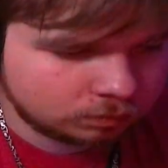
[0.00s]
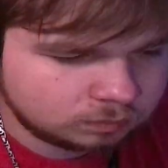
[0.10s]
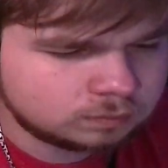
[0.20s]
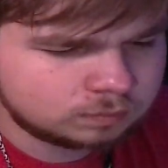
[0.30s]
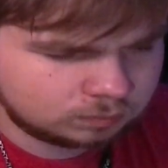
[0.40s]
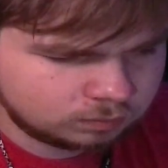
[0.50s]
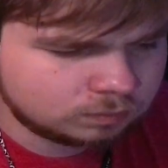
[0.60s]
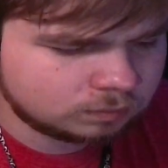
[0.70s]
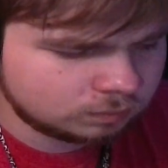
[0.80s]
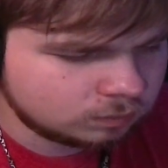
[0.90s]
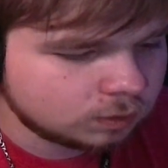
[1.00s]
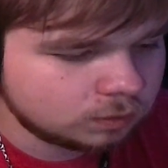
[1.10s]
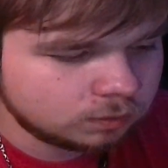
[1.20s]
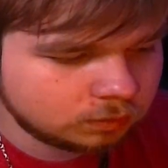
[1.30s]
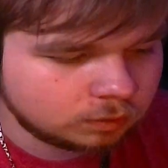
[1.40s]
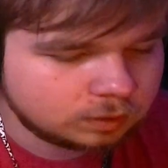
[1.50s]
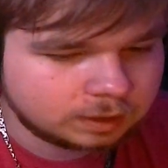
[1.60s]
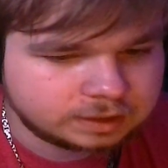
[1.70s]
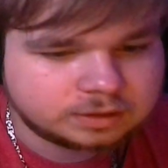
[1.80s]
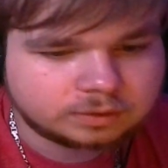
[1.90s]
a stretch. Ooh,
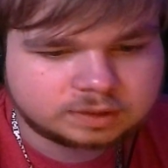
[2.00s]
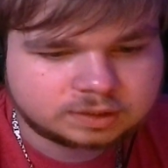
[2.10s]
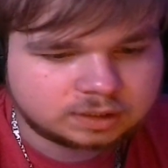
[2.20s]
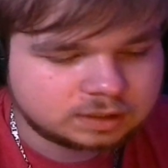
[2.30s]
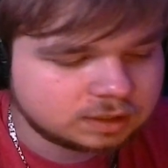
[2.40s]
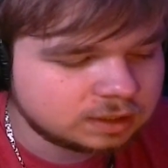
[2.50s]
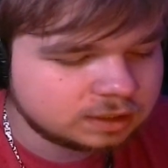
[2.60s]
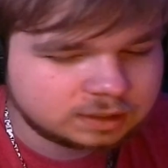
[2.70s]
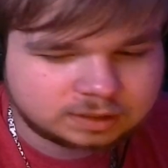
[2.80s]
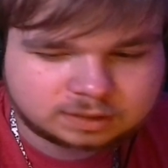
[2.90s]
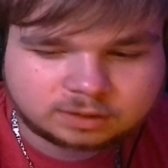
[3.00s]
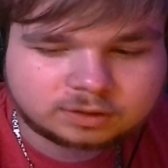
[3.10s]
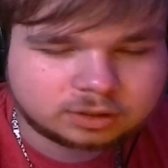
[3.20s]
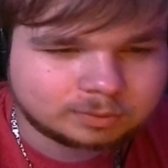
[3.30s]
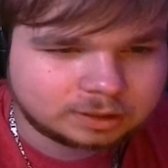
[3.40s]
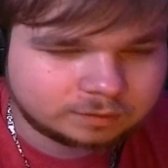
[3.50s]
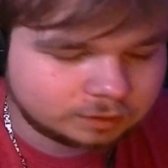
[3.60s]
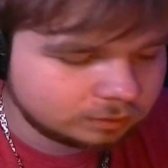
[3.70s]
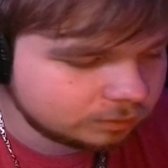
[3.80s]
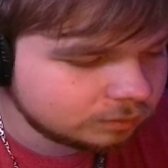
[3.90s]
okay, so he's he's it's sounding a little bit different.